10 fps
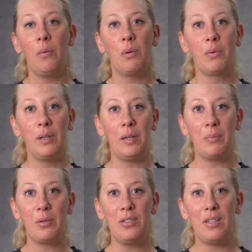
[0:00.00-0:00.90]
we really
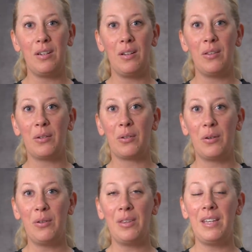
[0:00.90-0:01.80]
appreciate all the
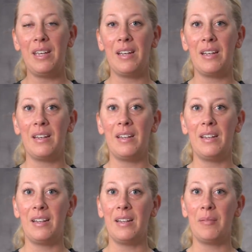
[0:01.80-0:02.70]
growth and
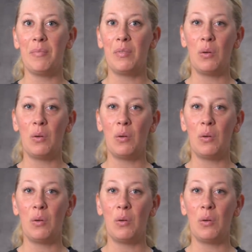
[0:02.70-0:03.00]
um,